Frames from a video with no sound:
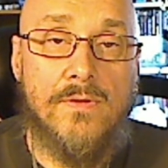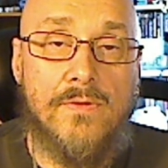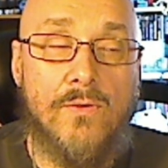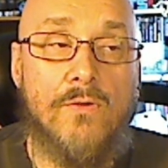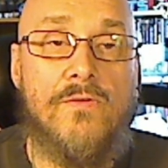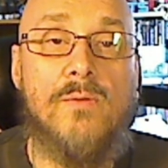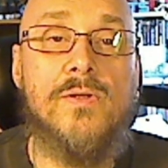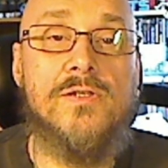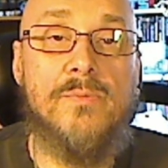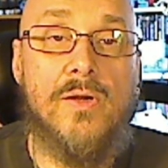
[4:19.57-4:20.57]
There are
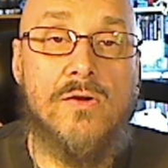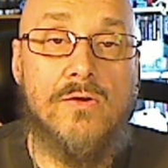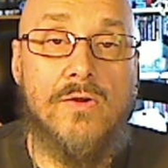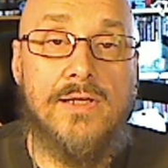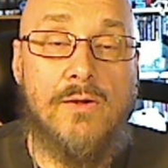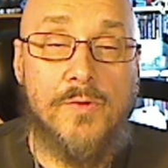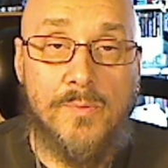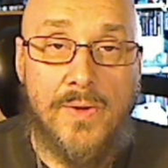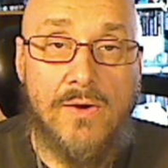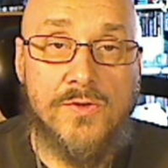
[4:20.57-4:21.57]
families in America right now where the
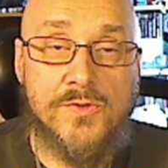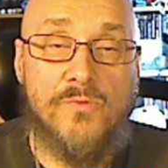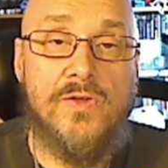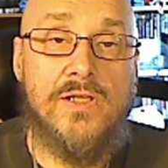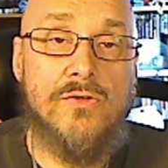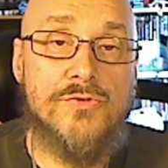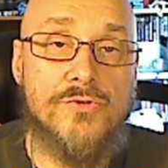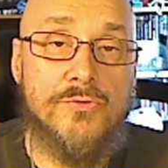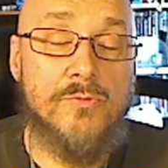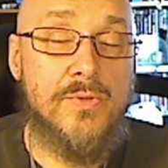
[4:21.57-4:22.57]
parents are feeding their
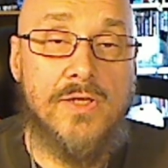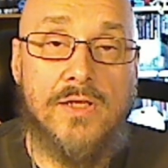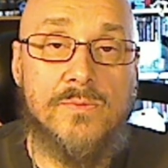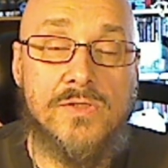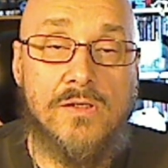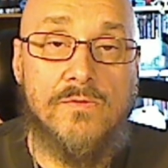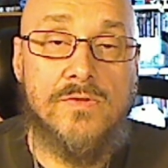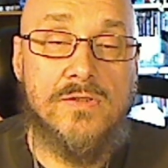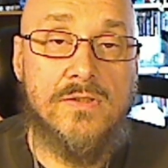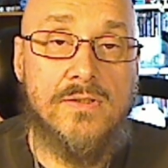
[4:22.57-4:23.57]
children but not themselves.